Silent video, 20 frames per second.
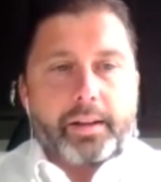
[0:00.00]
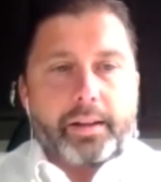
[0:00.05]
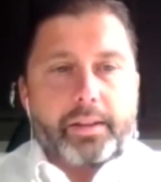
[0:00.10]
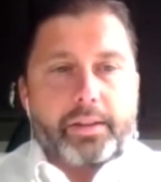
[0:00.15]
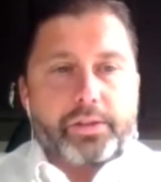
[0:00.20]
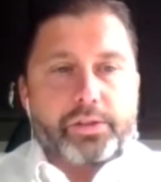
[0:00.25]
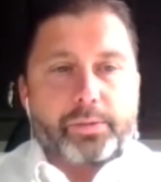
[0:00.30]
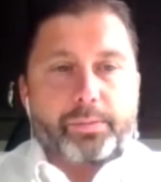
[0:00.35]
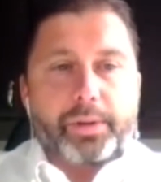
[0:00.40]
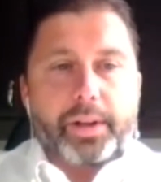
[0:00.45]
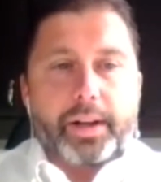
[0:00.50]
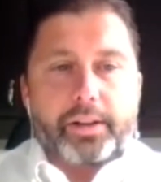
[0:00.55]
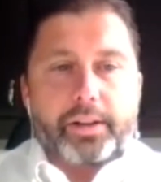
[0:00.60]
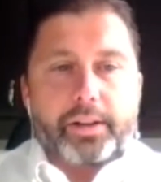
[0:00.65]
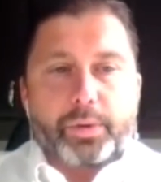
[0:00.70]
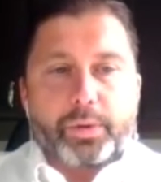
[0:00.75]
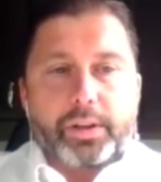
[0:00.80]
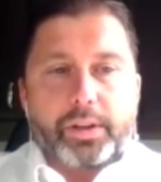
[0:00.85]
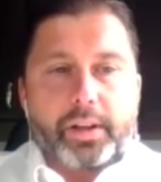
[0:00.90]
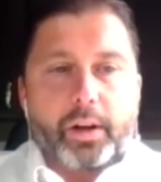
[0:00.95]
The suppliers
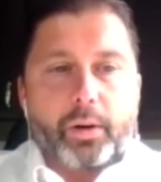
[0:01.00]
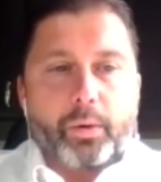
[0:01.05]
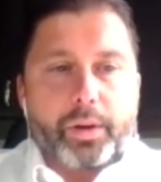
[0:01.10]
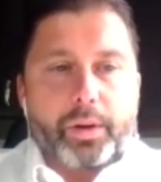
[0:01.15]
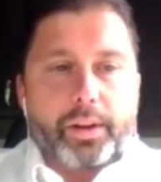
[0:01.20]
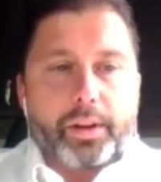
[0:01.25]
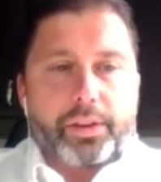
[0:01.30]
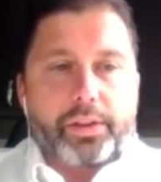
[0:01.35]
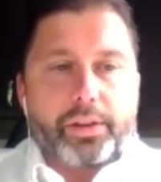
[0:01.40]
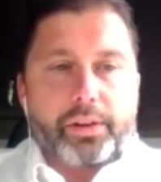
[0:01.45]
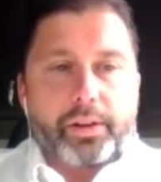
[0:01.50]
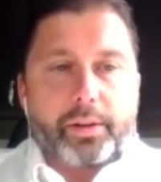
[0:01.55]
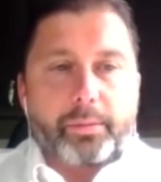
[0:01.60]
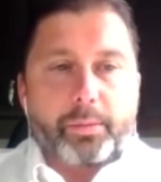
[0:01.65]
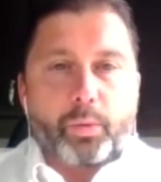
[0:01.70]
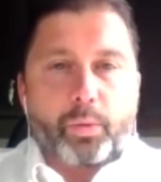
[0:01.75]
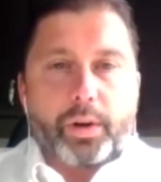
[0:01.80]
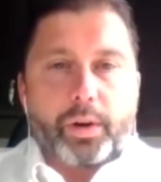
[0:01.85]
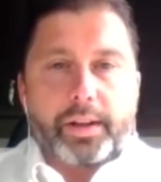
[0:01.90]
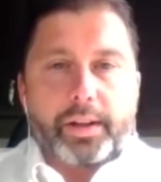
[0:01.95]
that we dealt with,
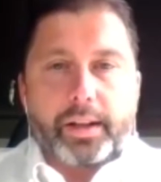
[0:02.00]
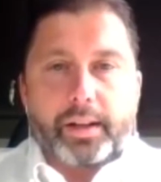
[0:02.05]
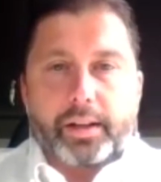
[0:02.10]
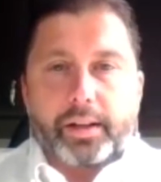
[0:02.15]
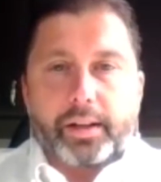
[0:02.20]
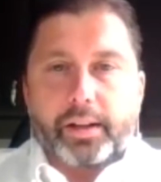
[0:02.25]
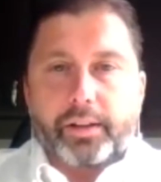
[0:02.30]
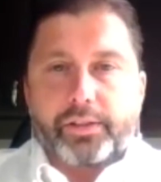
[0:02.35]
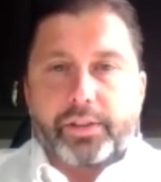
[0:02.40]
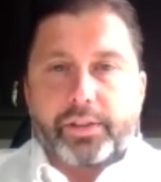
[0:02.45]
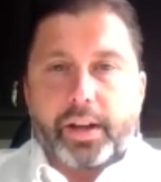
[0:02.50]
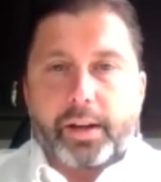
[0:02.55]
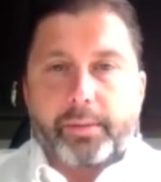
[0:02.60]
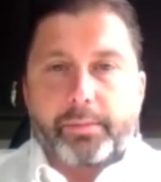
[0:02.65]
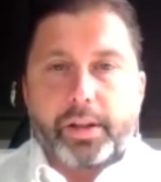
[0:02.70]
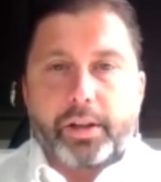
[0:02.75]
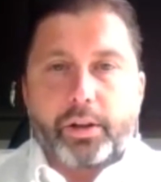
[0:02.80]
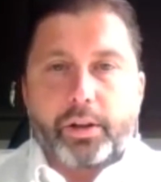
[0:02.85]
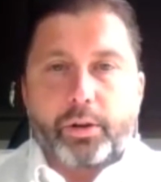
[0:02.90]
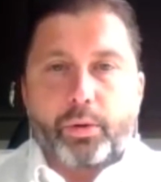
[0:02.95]
number one, had a tough time
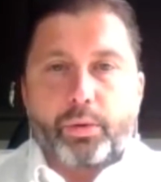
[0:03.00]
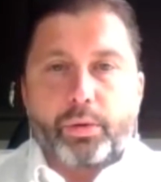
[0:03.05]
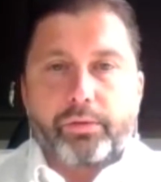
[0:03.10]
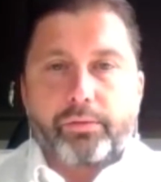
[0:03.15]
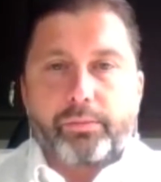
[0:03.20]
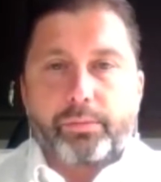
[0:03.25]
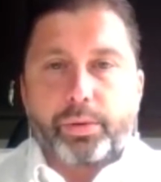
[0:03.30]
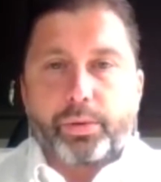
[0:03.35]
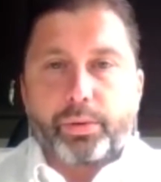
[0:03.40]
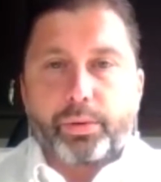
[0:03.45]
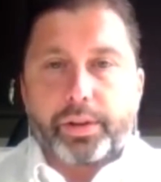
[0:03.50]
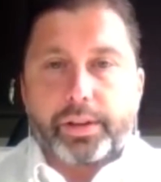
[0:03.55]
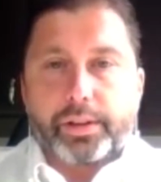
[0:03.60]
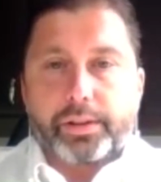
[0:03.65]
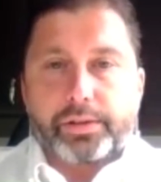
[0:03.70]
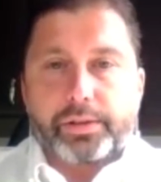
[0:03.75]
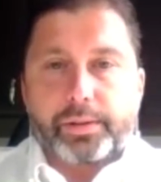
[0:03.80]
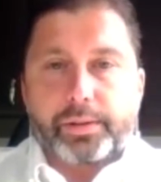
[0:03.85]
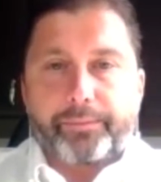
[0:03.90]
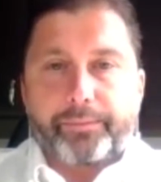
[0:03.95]
getting a hold of
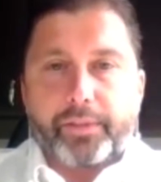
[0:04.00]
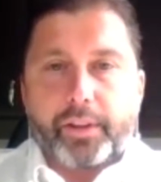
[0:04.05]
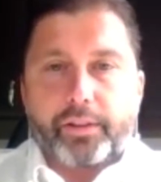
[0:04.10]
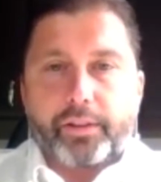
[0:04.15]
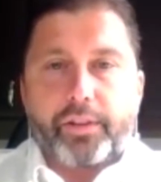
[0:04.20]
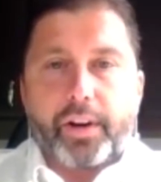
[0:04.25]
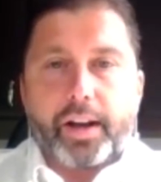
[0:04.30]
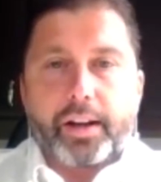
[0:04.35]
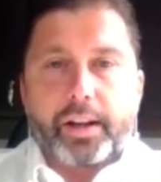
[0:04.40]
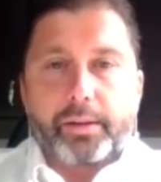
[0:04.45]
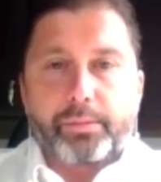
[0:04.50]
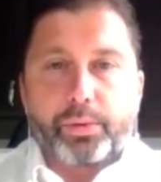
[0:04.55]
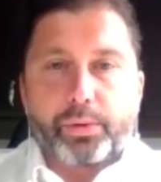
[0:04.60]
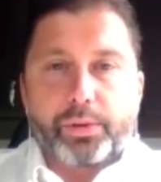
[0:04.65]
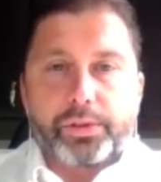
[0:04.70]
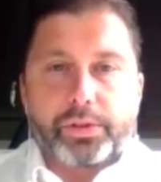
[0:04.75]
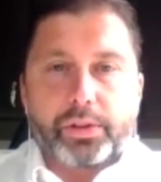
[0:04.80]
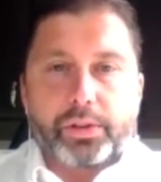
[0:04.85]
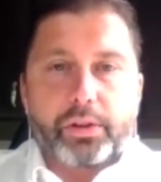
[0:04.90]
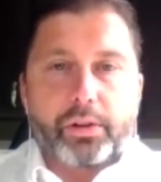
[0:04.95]
employees, finding
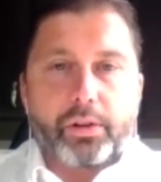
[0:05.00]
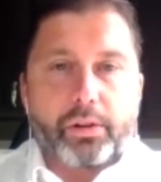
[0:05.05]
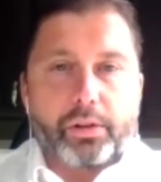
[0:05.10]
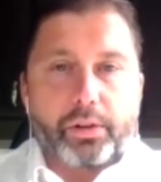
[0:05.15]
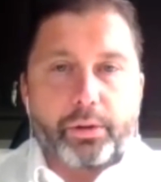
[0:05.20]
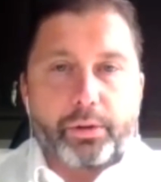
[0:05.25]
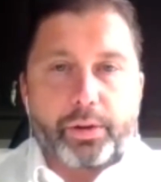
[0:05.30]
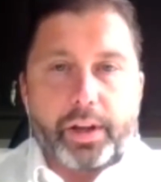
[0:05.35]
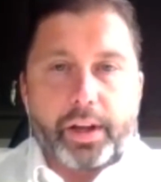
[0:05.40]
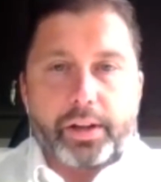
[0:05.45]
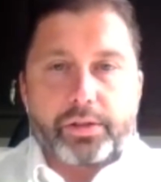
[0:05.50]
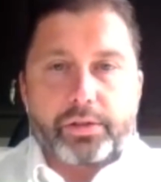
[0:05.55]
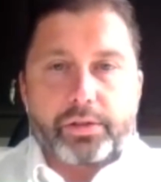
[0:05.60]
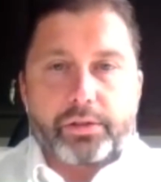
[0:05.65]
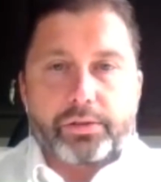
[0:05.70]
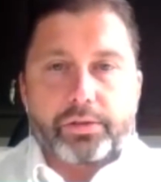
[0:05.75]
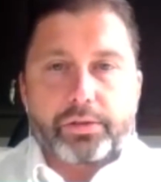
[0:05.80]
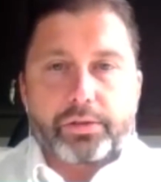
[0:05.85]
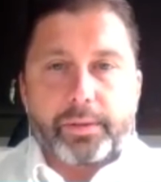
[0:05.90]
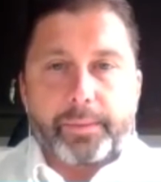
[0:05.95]
employees who could go to
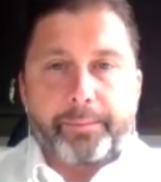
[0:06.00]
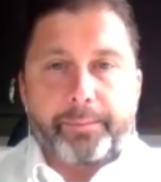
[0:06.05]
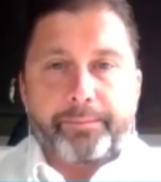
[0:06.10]
locations.